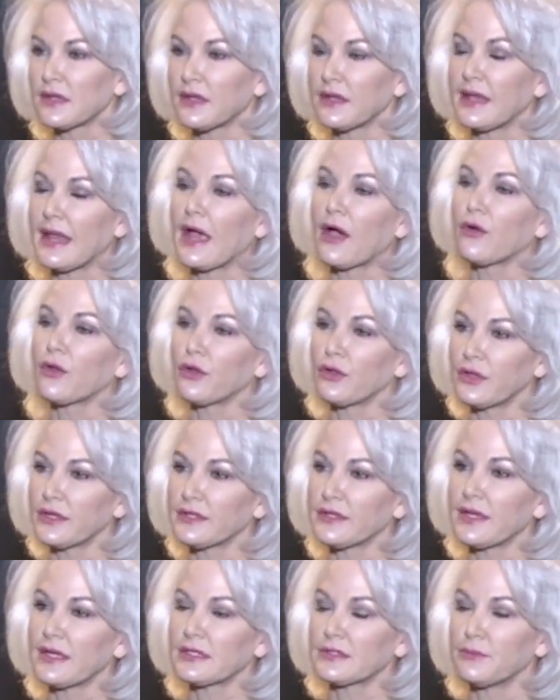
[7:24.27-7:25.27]
Now it only
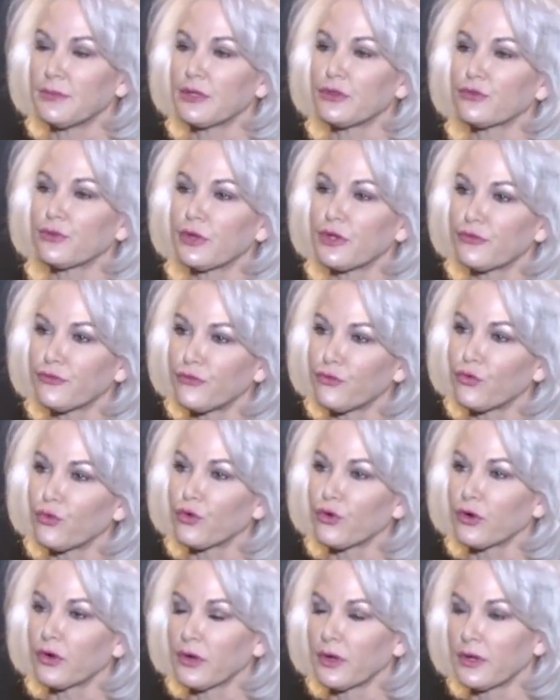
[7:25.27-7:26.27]
takes me 3 to
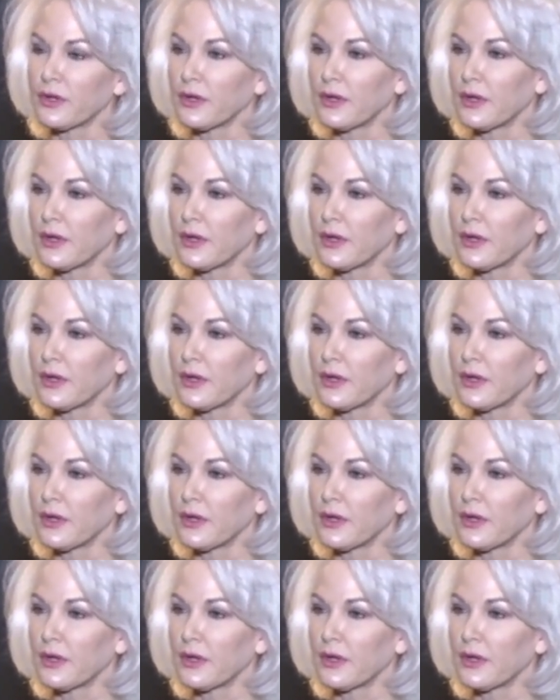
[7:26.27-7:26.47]
4